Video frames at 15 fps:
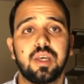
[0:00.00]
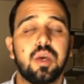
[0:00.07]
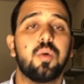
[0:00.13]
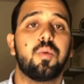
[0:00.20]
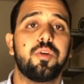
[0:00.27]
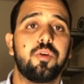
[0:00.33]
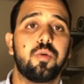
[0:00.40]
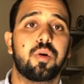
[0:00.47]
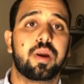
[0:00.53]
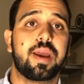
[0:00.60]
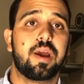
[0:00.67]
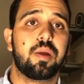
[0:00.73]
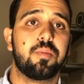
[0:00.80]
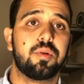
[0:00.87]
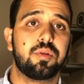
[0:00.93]
when you are
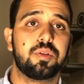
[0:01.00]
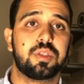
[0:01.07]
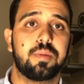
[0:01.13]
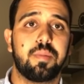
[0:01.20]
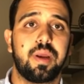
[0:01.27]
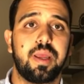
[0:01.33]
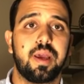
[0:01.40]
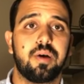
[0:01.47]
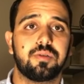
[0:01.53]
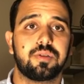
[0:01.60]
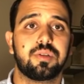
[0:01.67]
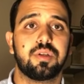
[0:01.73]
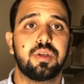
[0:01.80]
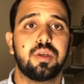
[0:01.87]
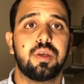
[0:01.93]
accountable to somebody else.
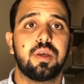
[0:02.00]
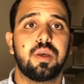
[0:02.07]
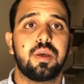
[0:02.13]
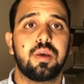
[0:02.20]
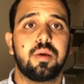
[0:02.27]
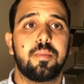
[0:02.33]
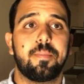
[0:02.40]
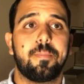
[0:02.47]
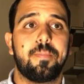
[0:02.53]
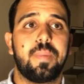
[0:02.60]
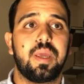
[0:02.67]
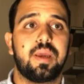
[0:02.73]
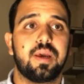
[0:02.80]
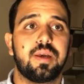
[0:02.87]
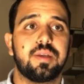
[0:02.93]

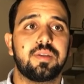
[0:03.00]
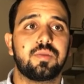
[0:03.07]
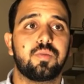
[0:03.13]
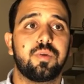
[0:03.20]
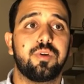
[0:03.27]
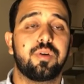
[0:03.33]
Because when you're